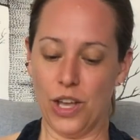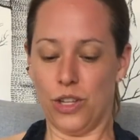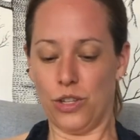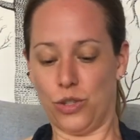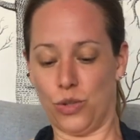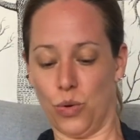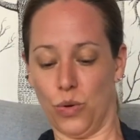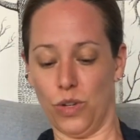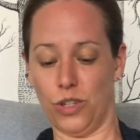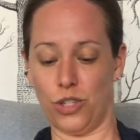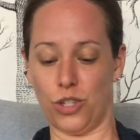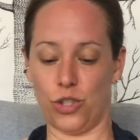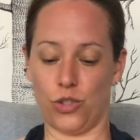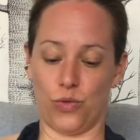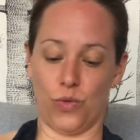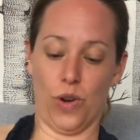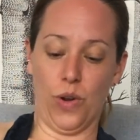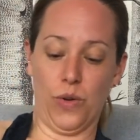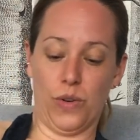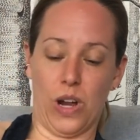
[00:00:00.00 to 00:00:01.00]
George
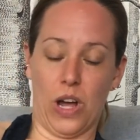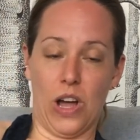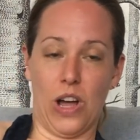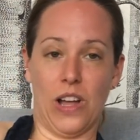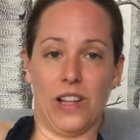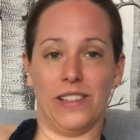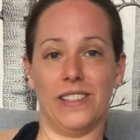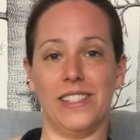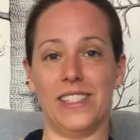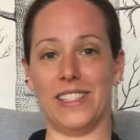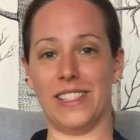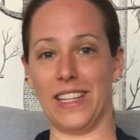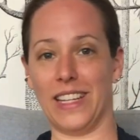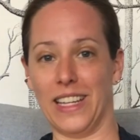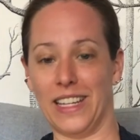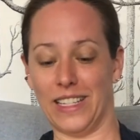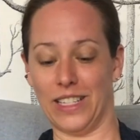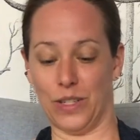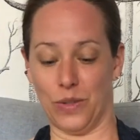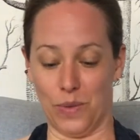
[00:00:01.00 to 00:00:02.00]
strode on,
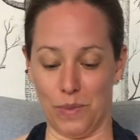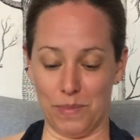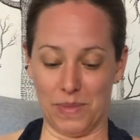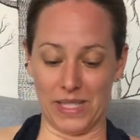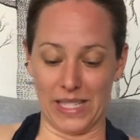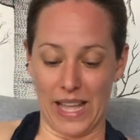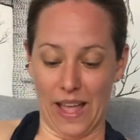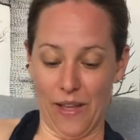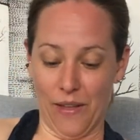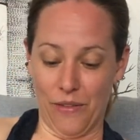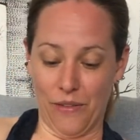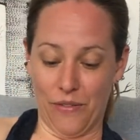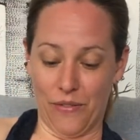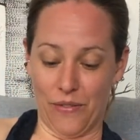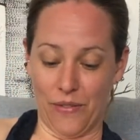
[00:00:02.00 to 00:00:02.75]
singing to himself.